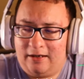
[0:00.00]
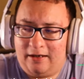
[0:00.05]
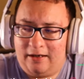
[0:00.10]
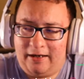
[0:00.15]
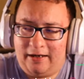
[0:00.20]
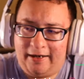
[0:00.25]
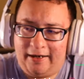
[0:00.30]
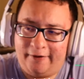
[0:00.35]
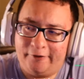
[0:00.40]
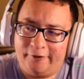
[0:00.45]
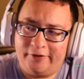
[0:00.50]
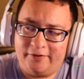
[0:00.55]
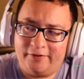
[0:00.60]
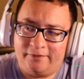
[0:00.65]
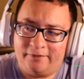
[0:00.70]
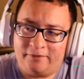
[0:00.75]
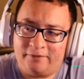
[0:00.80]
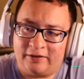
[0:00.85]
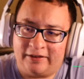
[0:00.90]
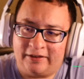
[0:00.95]
out
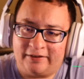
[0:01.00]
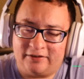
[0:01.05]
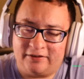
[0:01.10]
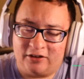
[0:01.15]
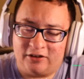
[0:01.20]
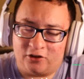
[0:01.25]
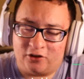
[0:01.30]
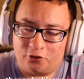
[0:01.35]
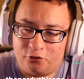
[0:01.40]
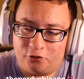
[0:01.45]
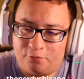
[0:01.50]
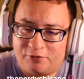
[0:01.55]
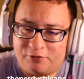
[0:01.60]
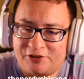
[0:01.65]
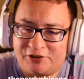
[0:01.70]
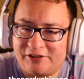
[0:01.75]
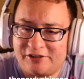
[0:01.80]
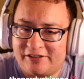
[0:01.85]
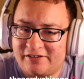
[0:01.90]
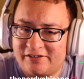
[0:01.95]
of like the loop
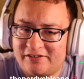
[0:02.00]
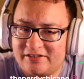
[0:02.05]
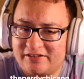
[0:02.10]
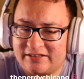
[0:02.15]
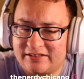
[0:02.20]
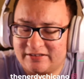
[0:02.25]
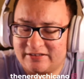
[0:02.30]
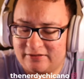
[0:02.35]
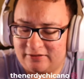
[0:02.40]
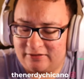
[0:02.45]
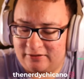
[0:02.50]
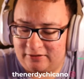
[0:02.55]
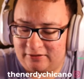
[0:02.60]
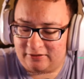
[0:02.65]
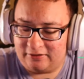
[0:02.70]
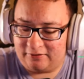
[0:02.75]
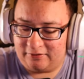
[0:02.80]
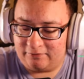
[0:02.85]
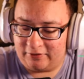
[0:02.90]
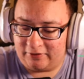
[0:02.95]
she is
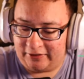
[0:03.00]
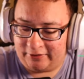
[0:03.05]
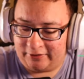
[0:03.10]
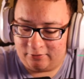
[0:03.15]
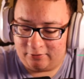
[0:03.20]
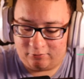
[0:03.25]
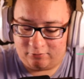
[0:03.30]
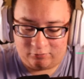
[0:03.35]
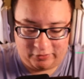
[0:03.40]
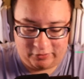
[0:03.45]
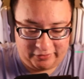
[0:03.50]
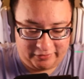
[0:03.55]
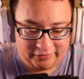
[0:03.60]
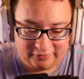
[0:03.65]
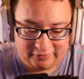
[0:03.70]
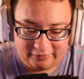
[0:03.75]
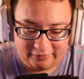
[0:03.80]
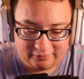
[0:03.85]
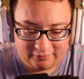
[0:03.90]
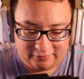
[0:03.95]
of like what
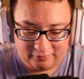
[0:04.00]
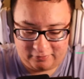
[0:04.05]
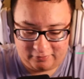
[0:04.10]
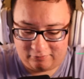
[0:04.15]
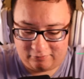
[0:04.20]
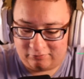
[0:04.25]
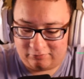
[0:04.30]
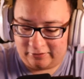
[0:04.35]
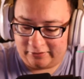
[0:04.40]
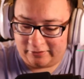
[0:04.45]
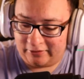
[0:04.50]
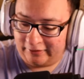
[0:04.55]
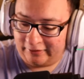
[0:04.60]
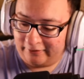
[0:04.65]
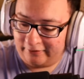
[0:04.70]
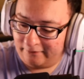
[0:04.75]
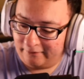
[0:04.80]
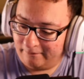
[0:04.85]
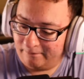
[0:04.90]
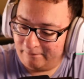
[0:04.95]

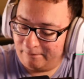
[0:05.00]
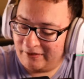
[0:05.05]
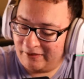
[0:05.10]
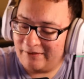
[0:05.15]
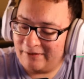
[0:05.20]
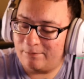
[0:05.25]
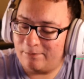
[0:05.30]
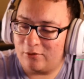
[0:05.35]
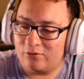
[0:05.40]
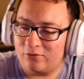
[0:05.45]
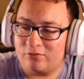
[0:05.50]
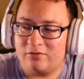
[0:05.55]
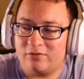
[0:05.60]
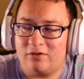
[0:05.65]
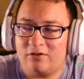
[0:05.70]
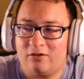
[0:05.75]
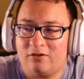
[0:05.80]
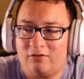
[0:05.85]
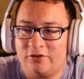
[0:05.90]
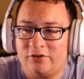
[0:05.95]
like people
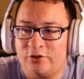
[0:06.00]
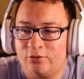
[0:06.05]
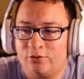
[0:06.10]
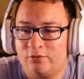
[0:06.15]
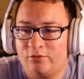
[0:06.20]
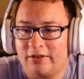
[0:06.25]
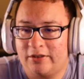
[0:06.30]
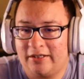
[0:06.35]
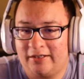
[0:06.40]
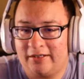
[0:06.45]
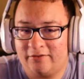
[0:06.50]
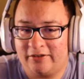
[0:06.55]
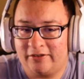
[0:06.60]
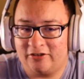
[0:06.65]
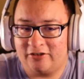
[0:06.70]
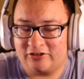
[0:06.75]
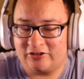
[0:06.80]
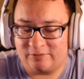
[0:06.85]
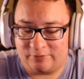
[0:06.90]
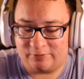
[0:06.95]
do and how
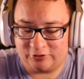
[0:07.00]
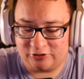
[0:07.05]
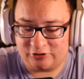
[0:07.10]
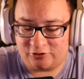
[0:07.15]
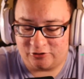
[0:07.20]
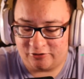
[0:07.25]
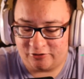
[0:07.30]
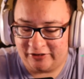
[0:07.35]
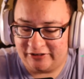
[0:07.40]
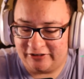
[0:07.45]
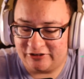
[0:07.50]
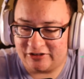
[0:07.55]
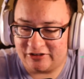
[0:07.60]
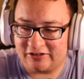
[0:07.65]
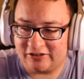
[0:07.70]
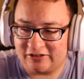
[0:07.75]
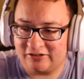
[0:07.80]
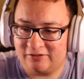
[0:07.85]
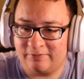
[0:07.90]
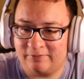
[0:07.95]
they are supposed to treat each
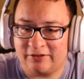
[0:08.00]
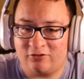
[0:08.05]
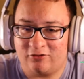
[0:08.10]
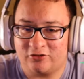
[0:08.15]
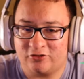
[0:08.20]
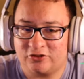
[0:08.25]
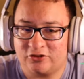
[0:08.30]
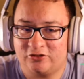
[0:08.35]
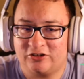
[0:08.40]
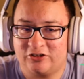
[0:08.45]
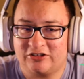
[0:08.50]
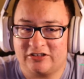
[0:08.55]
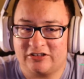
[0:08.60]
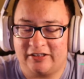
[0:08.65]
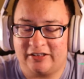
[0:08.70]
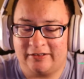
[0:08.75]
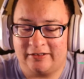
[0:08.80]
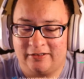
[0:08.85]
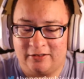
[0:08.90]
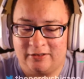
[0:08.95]
other, but also just
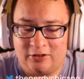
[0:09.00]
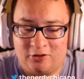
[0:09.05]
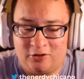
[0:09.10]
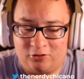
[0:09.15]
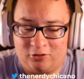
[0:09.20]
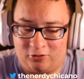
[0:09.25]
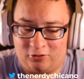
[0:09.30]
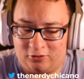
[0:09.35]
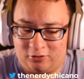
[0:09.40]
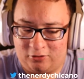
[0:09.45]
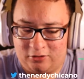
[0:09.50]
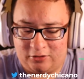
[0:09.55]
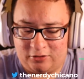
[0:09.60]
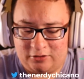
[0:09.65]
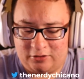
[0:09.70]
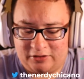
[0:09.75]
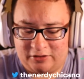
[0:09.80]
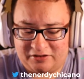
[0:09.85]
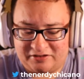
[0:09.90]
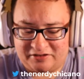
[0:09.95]
like her
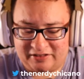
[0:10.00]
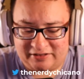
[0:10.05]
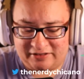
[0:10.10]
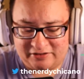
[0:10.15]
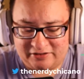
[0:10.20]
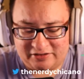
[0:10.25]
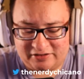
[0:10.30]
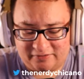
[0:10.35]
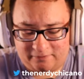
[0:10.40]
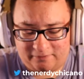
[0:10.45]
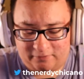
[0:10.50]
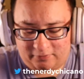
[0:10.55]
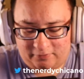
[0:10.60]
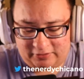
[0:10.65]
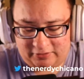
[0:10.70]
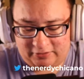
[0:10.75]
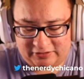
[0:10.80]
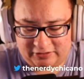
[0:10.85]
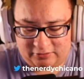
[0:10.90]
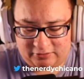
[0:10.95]
sense of what's